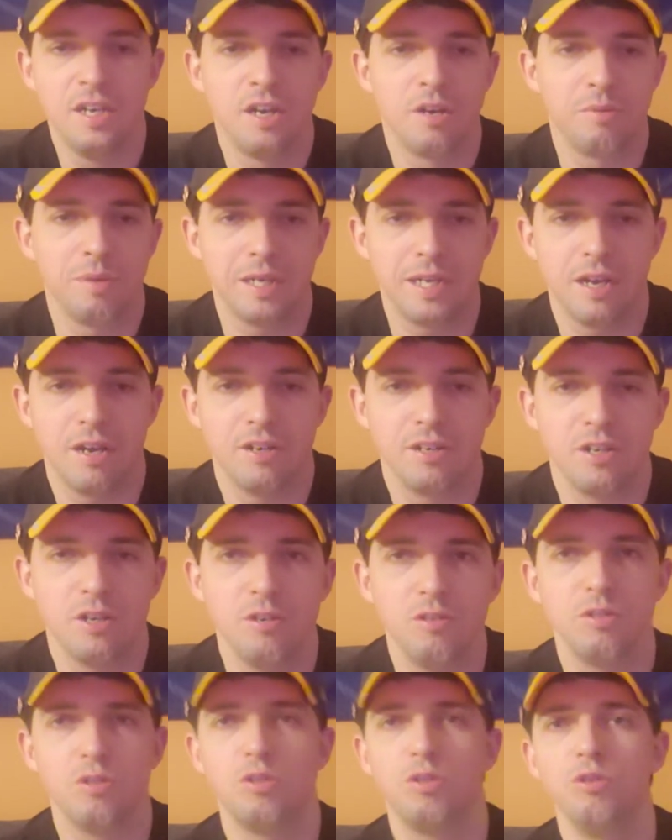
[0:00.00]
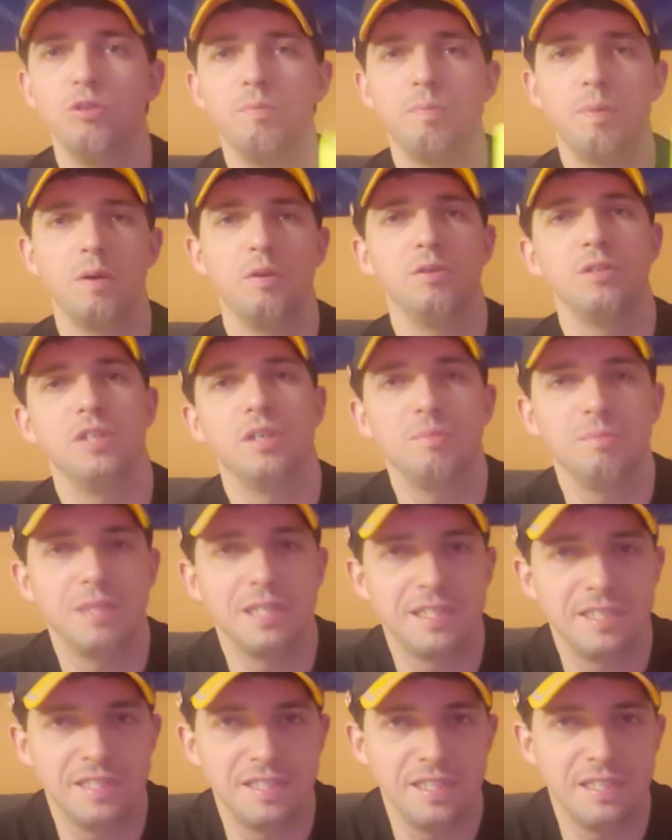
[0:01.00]
Ricciardo, 2 podiums
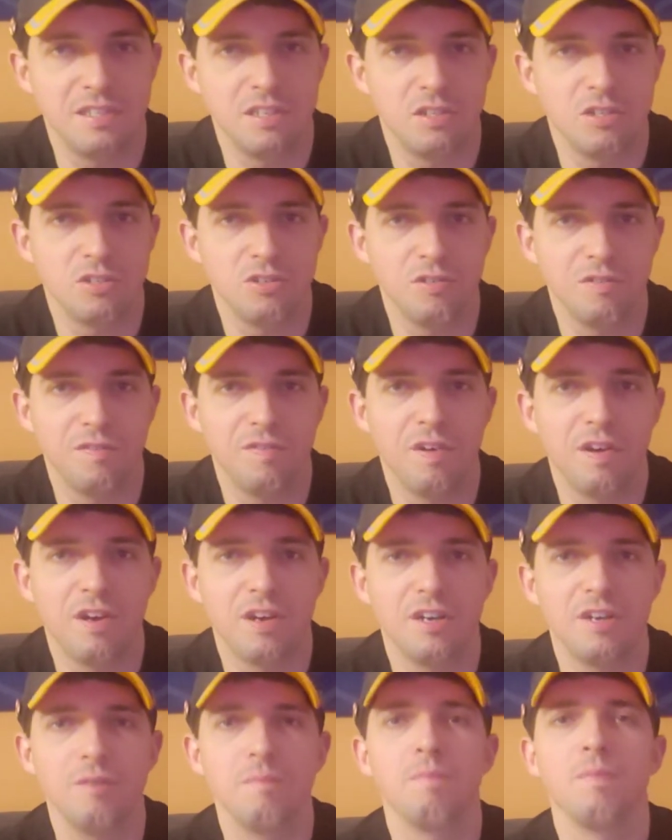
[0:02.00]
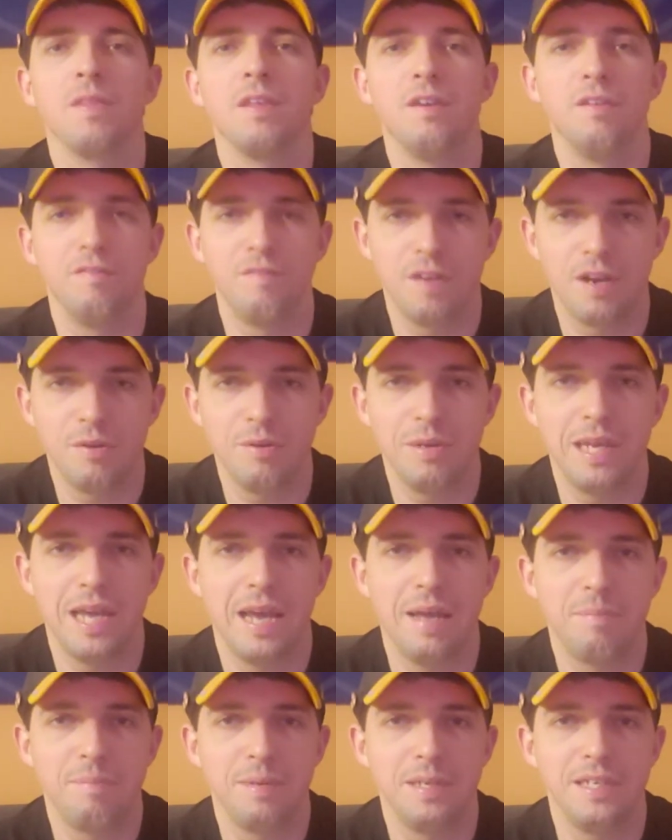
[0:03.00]
this season so far. Very
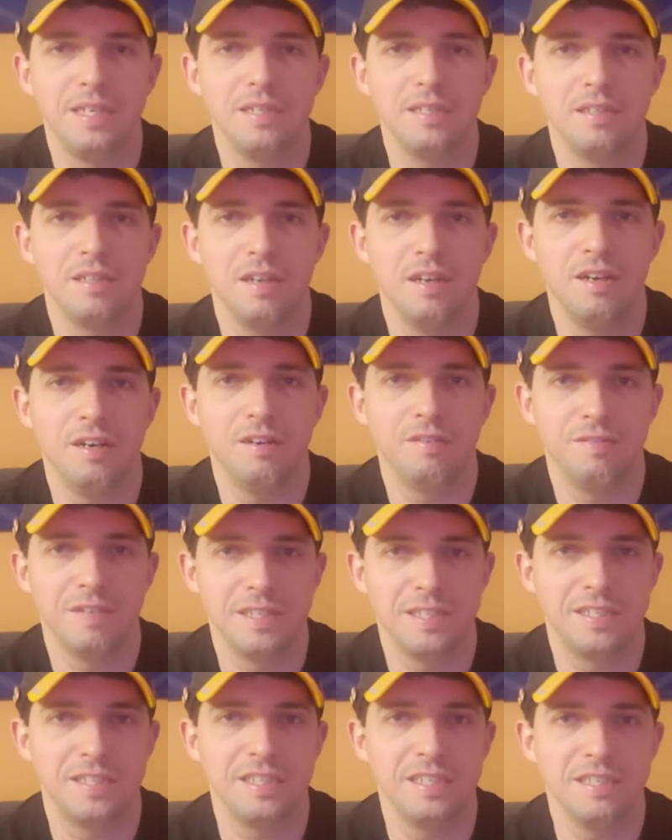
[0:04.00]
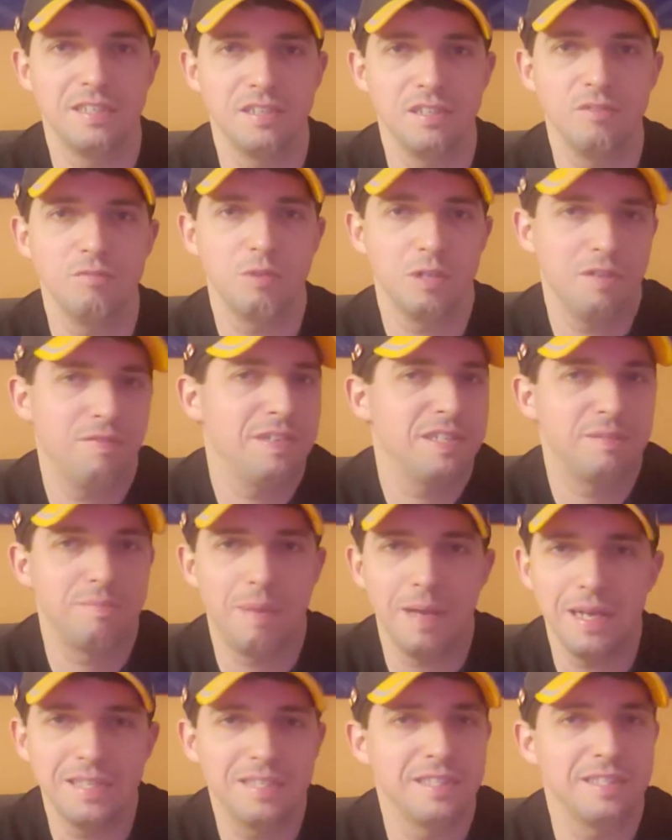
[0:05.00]
happy of his season, one of his
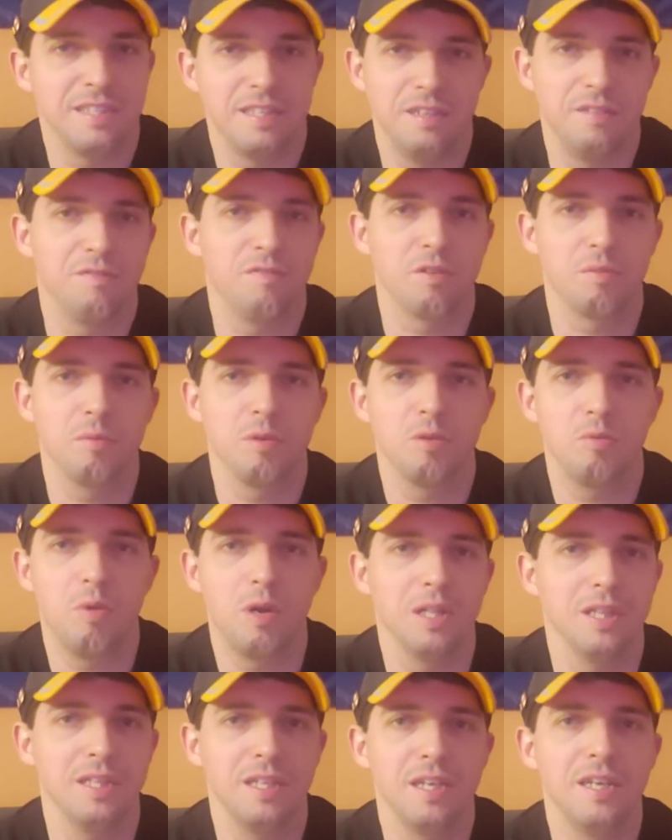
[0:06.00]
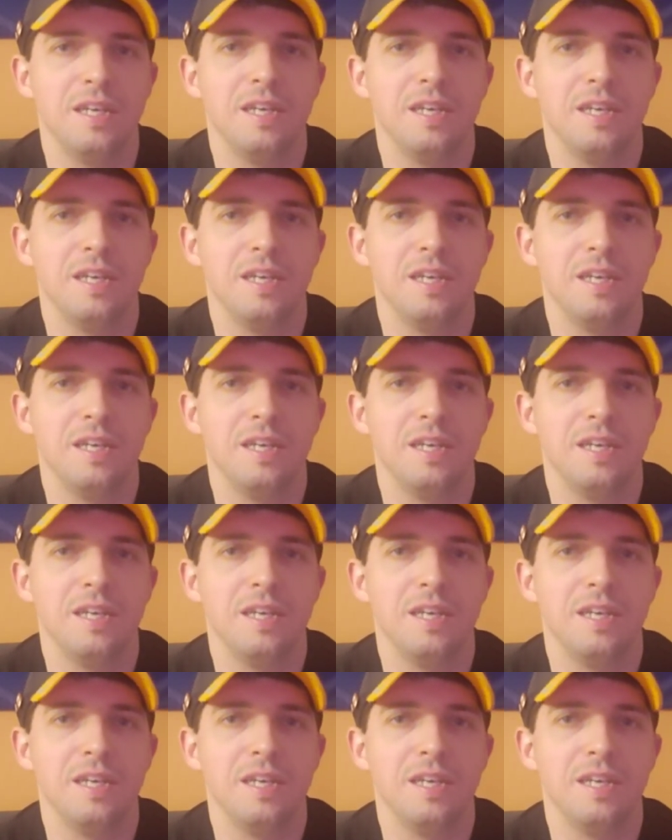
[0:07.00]
best in Formula One.